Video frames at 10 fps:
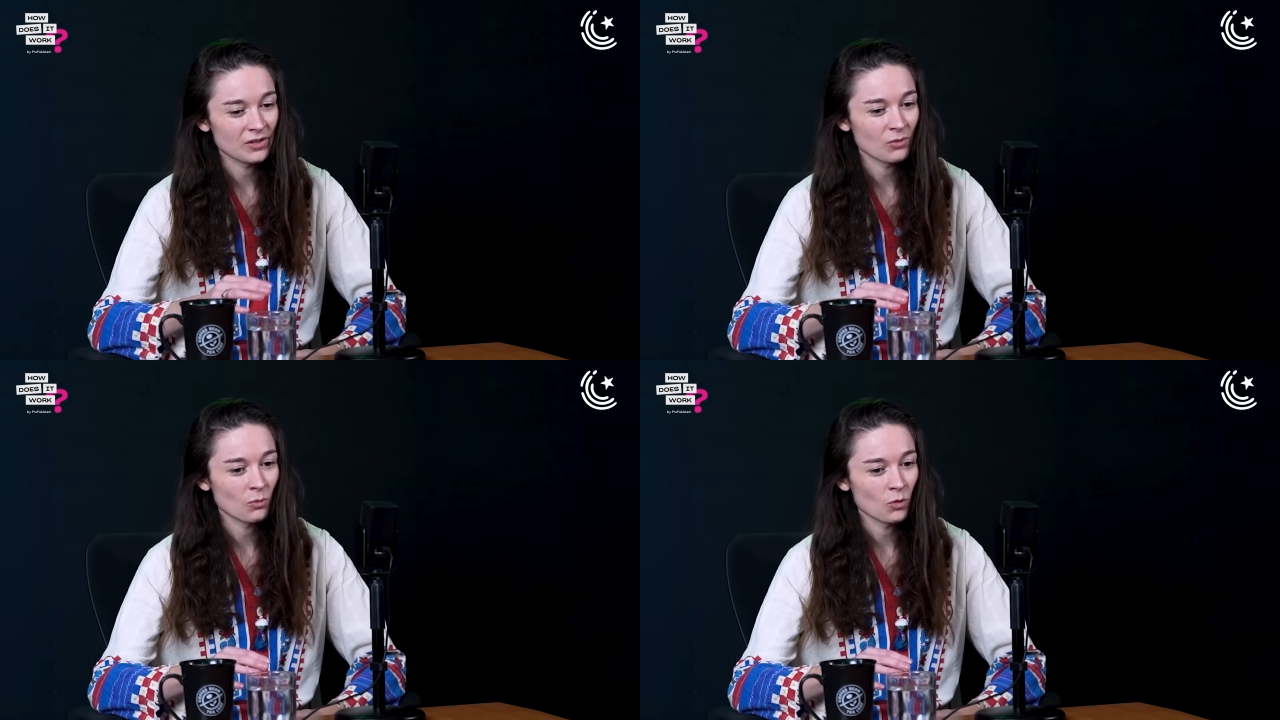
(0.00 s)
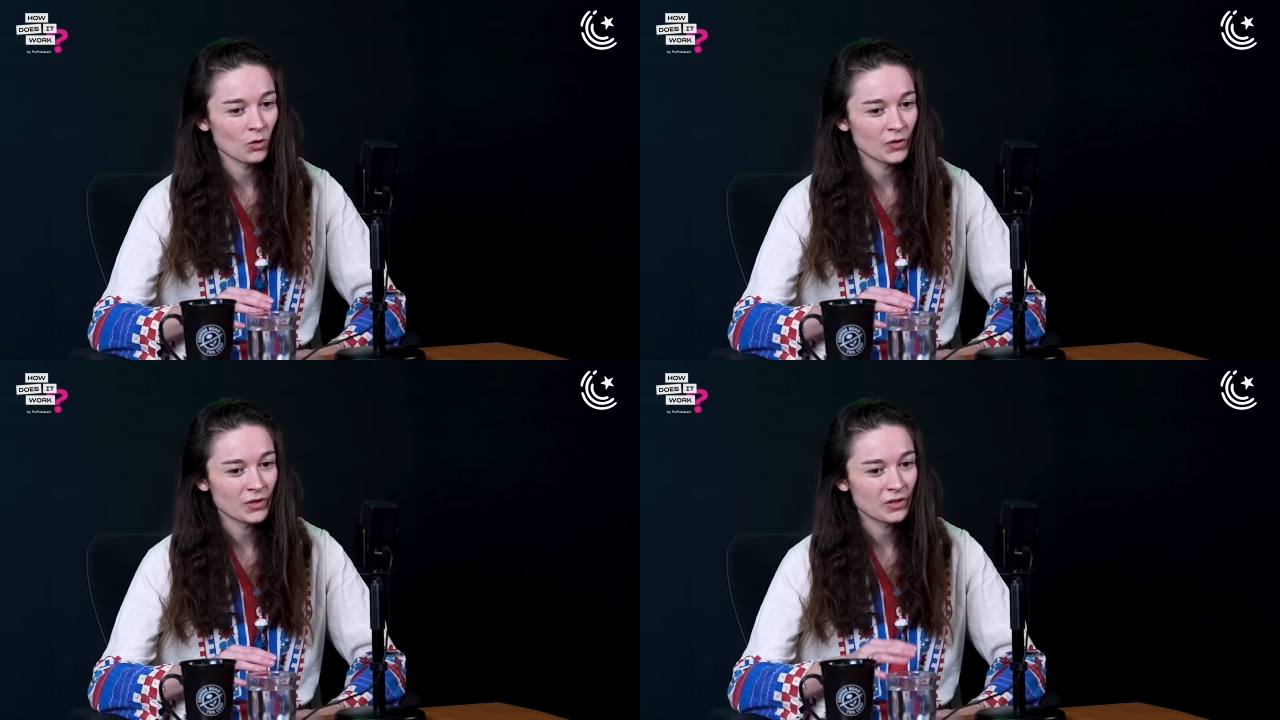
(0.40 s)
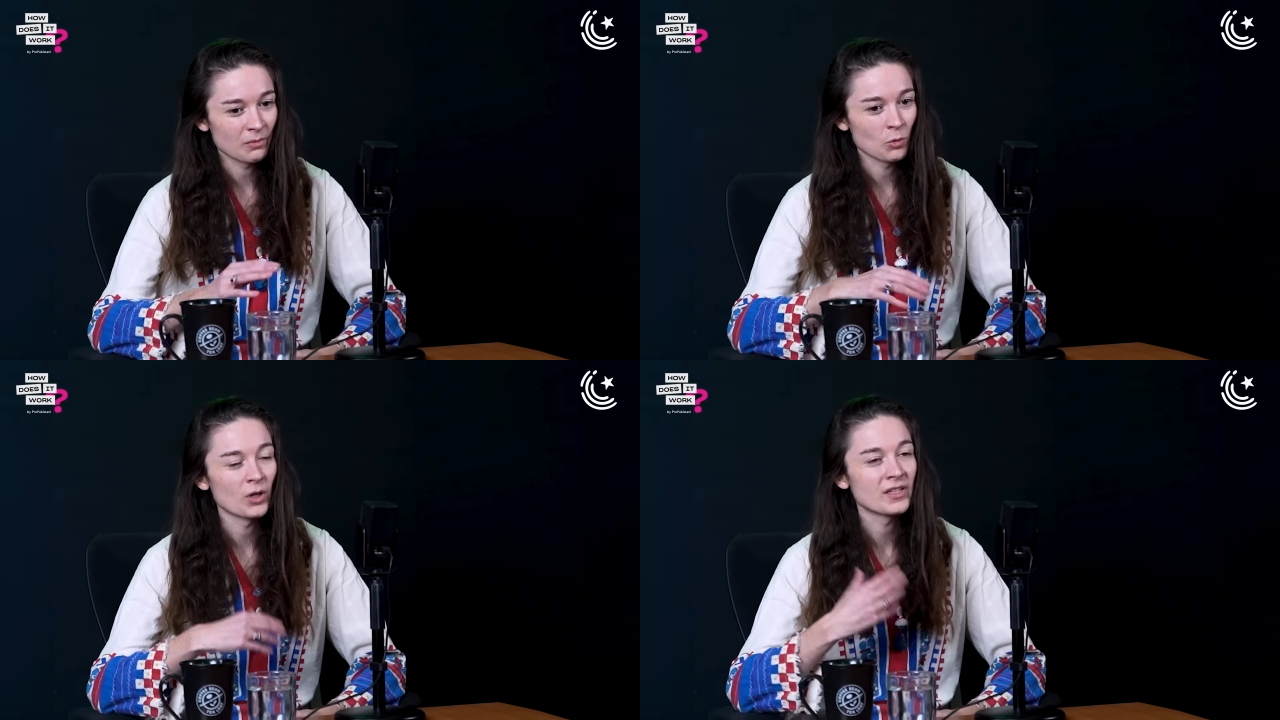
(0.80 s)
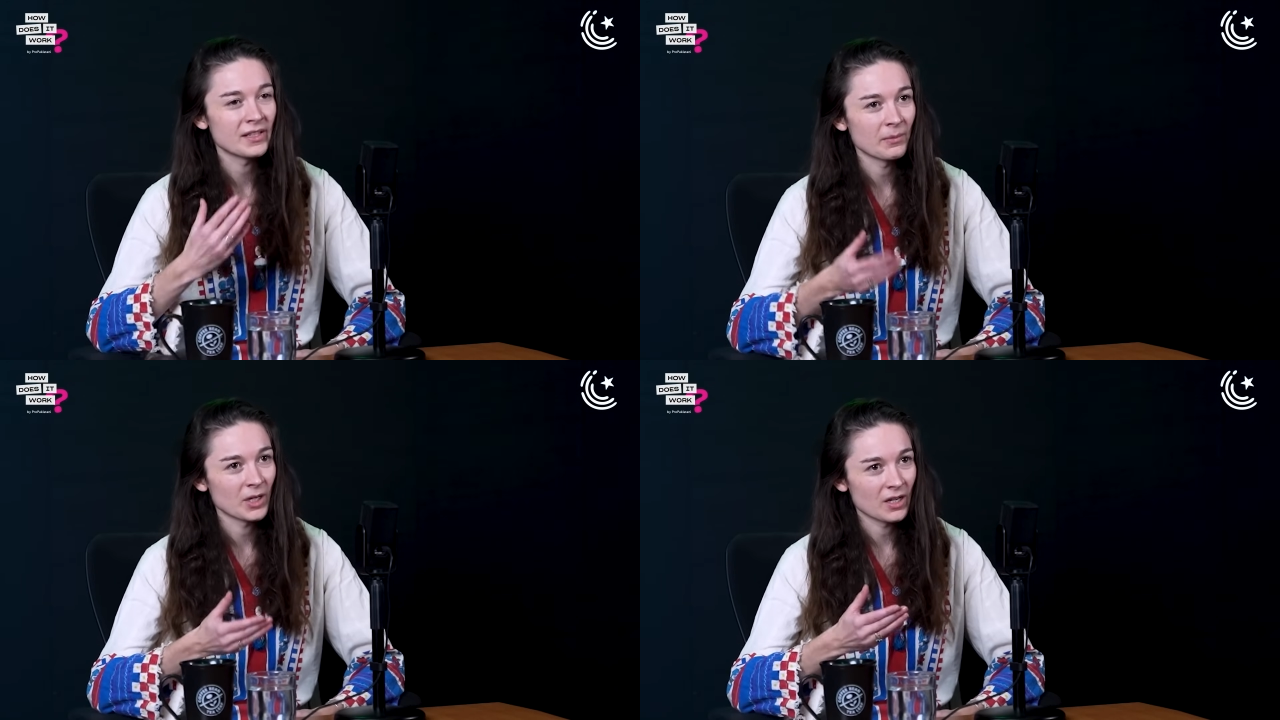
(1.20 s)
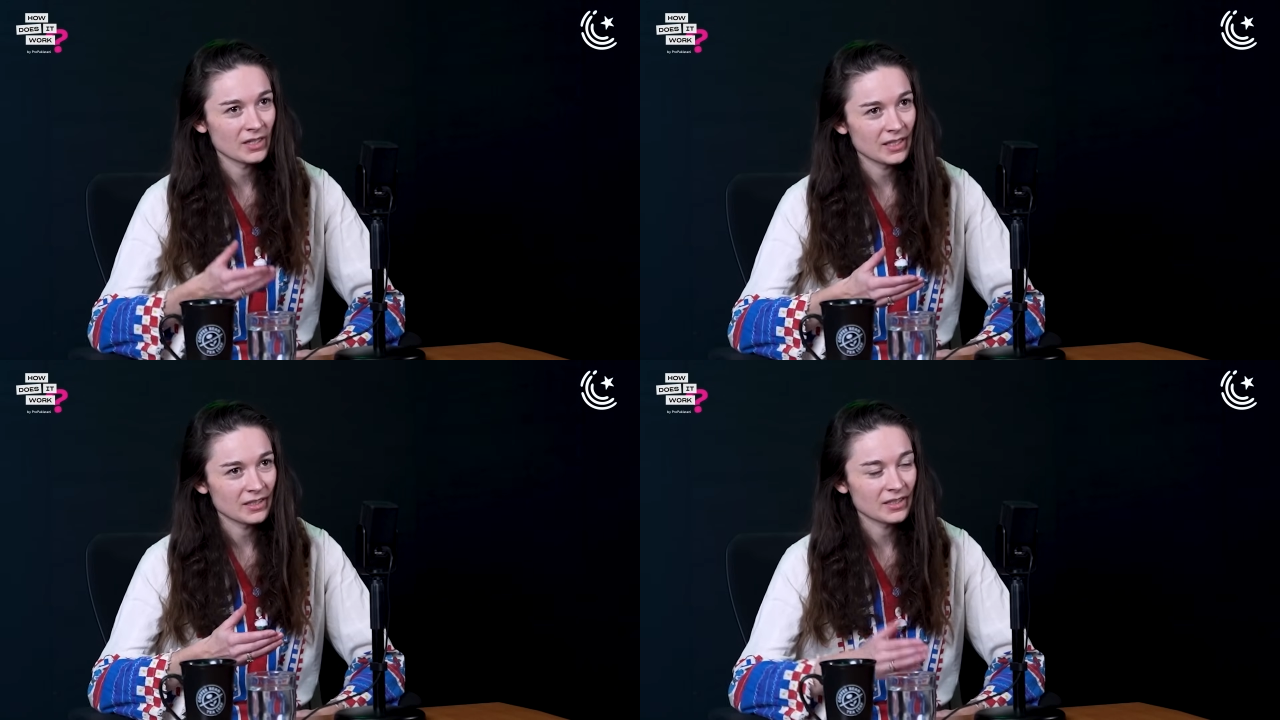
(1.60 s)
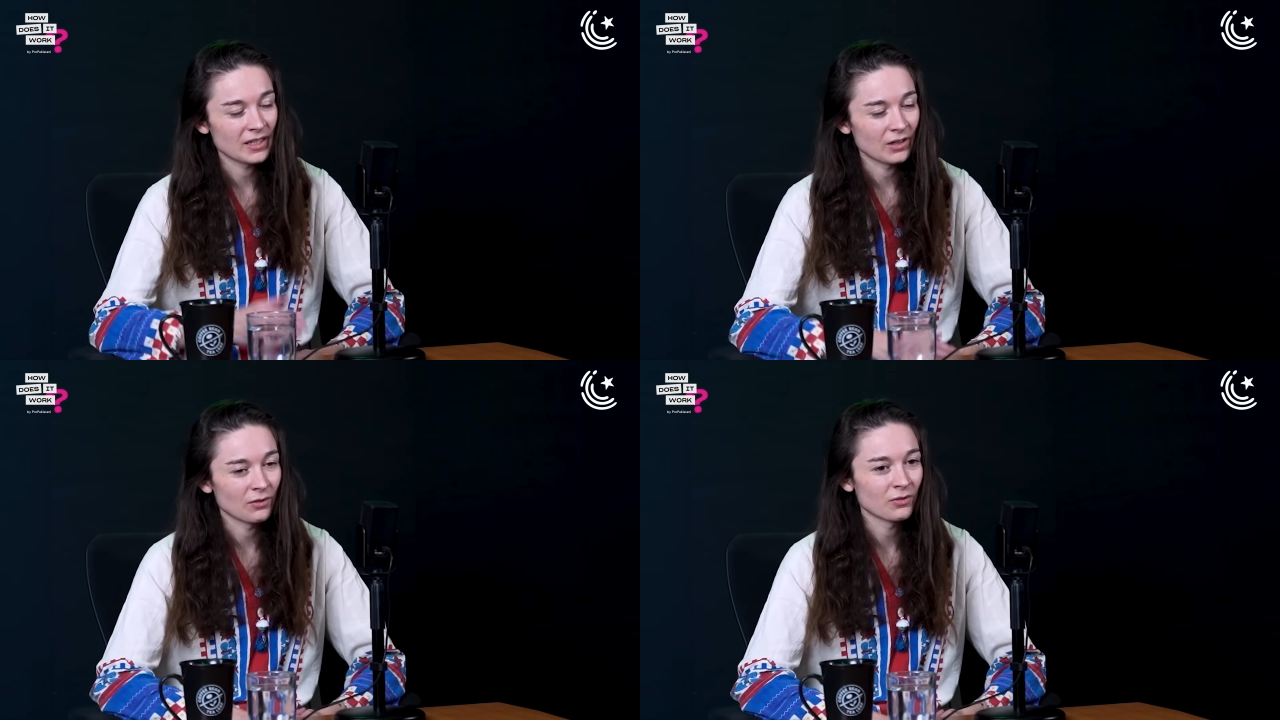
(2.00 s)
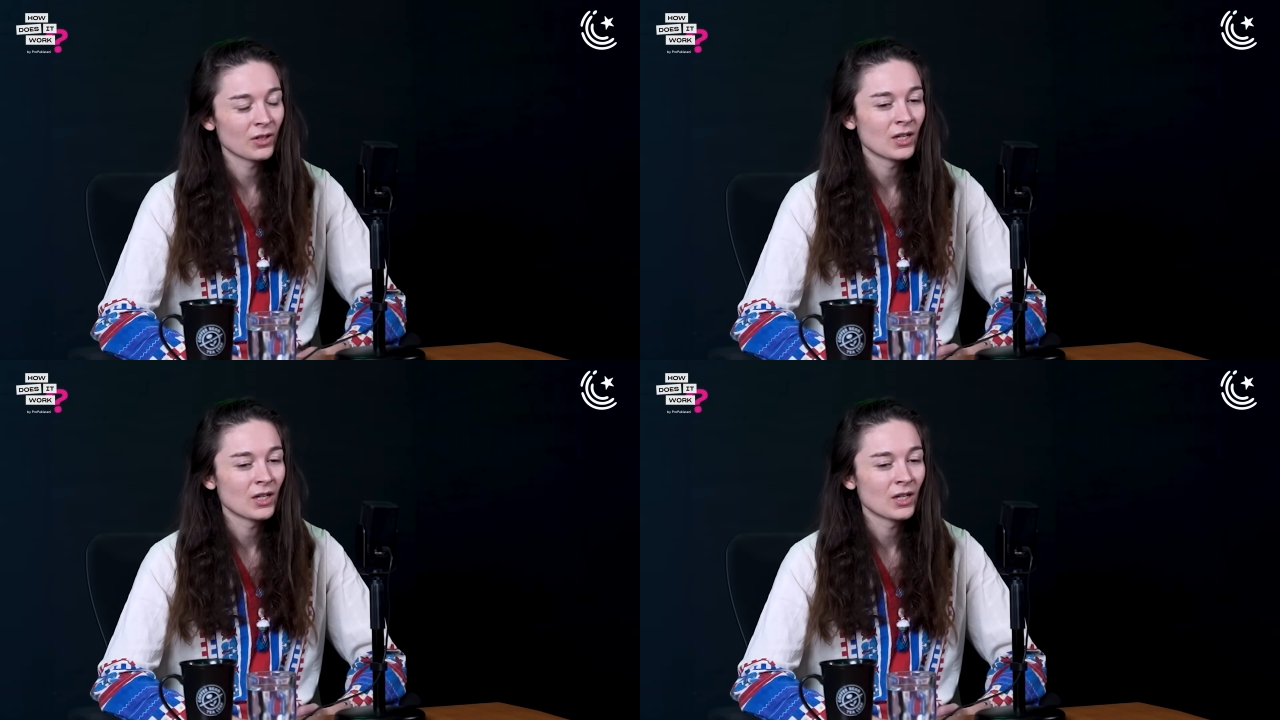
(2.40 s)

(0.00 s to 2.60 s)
towards the more Islamic identity of